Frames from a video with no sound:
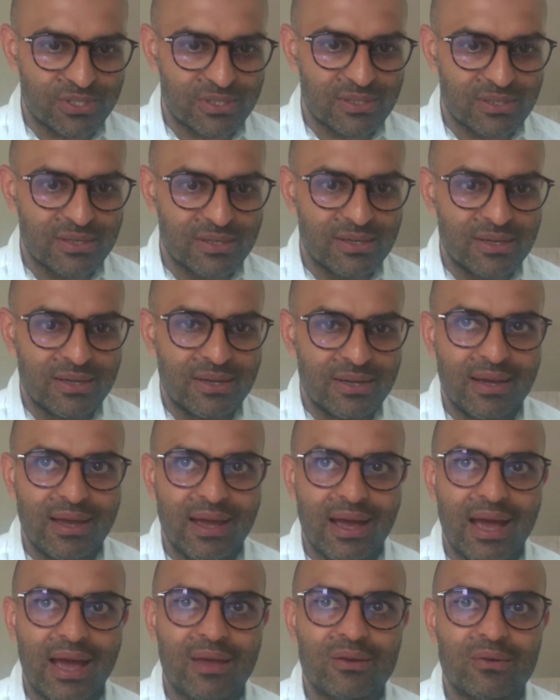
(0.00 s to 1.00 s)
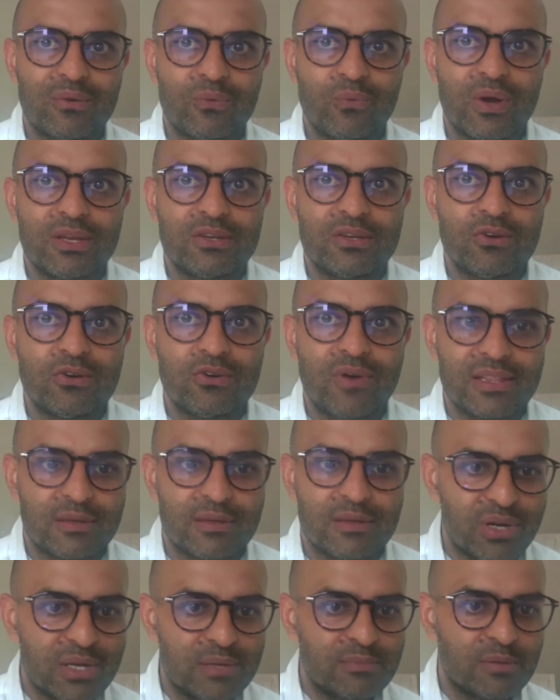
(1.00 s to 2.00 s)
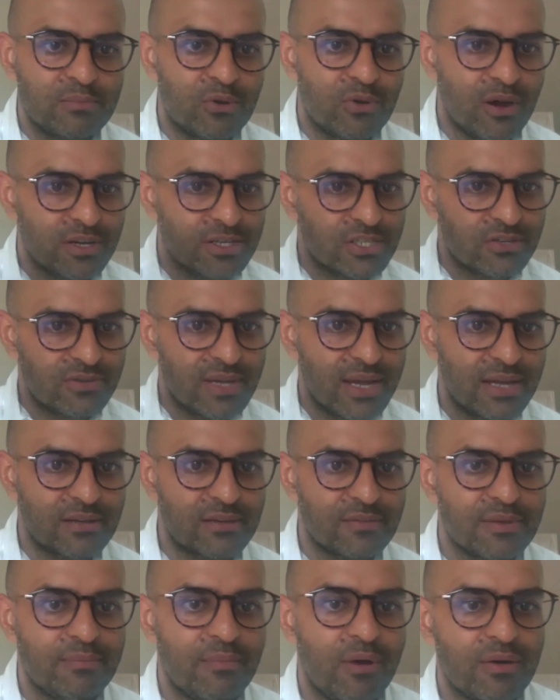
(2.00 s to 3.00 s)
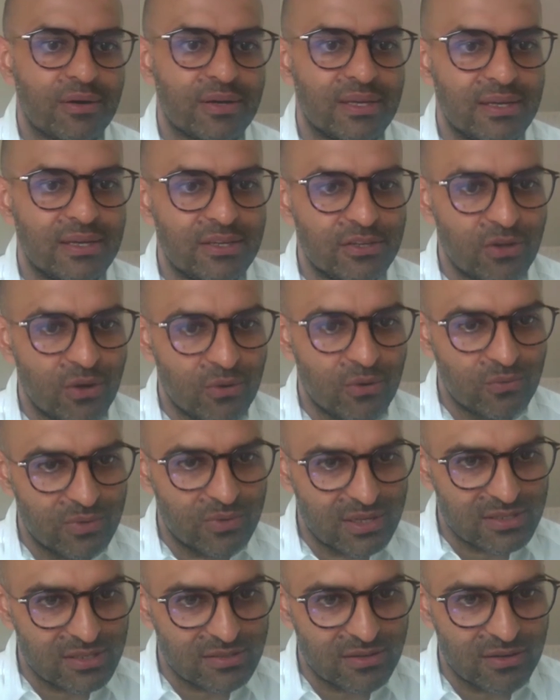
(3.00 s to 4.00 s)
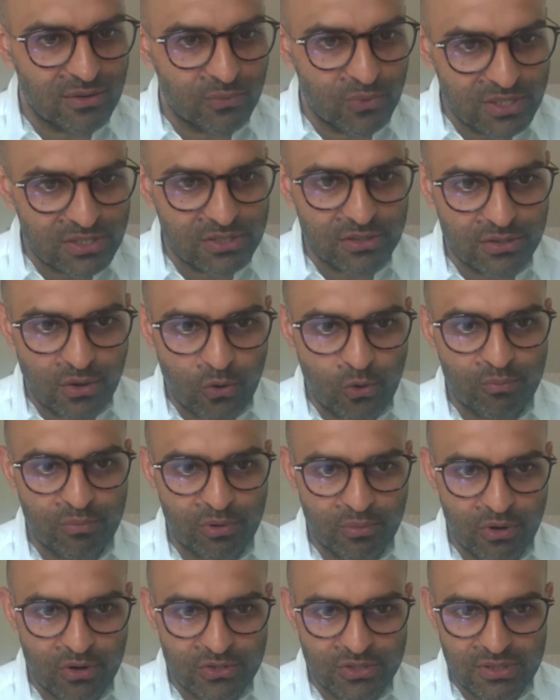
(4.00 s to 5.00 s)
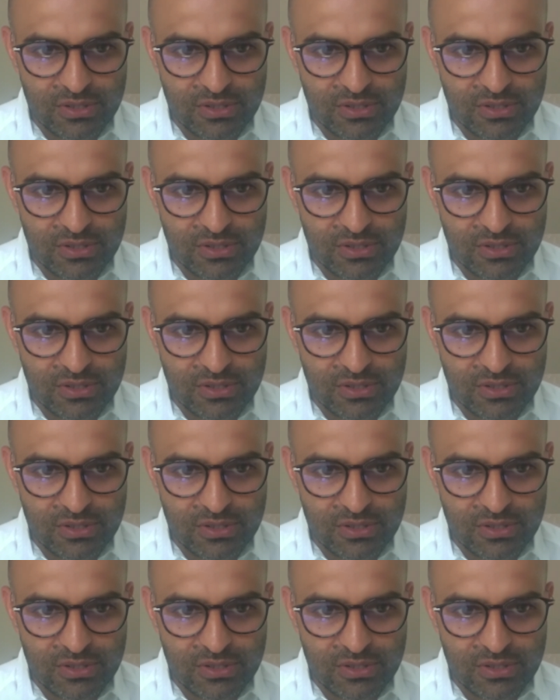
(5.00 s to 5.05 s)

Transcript: And when you're at the premium or luxury end of the market, you don't necessarily wish to go on promotion.